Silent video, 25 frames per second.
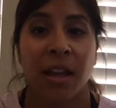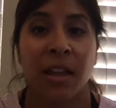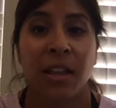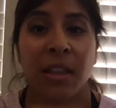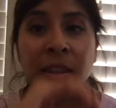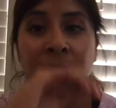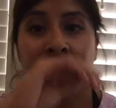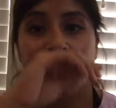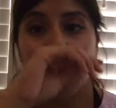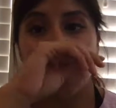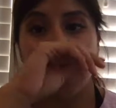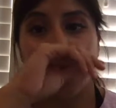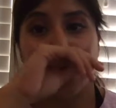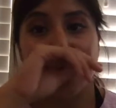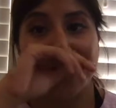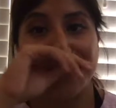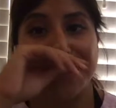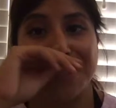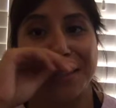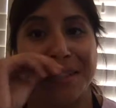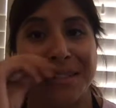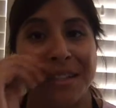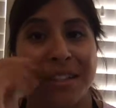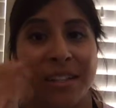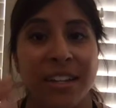
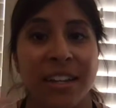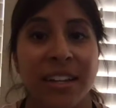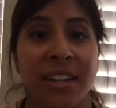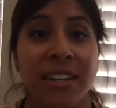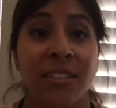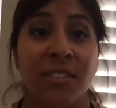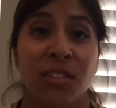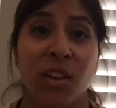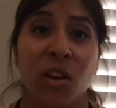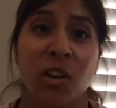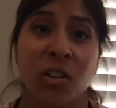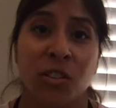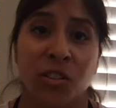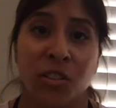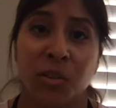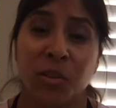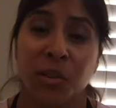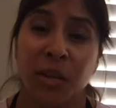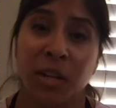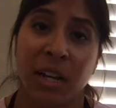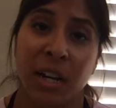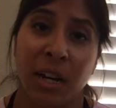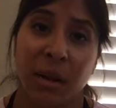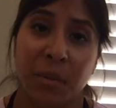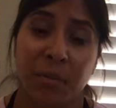This is also
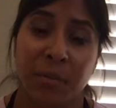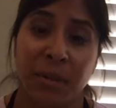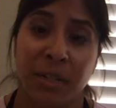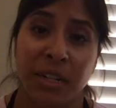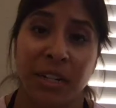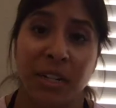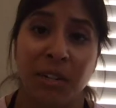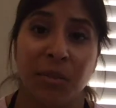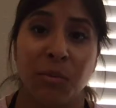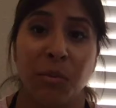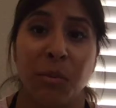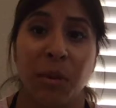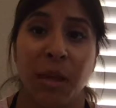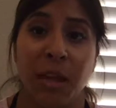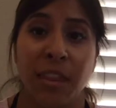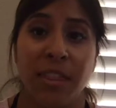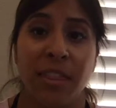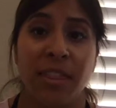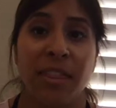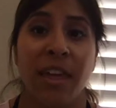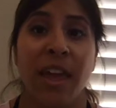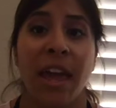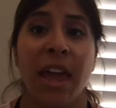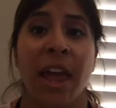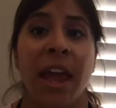accompanied with
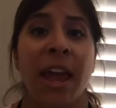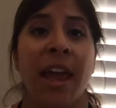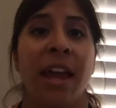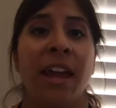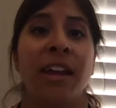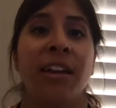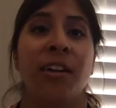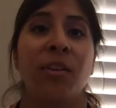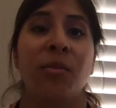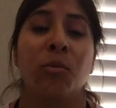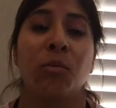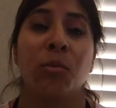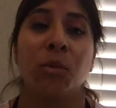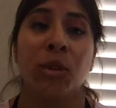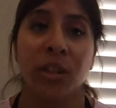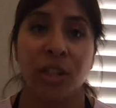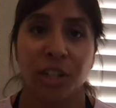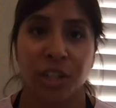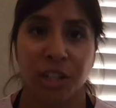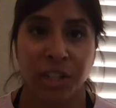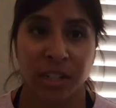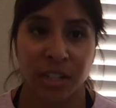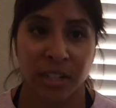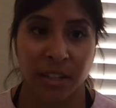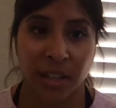a
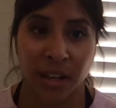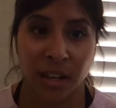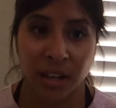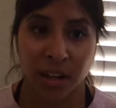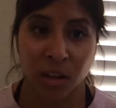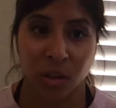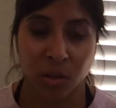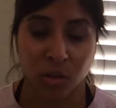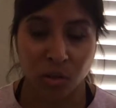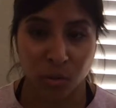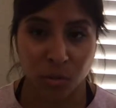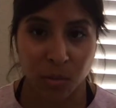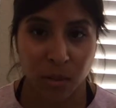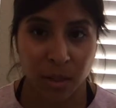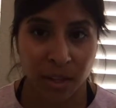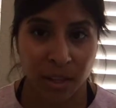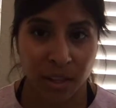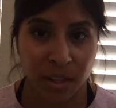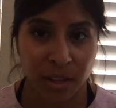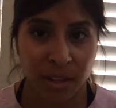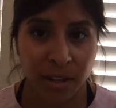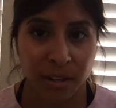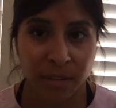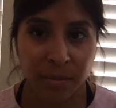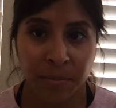worksheet that goes with
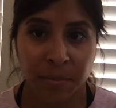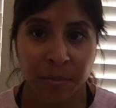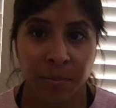it.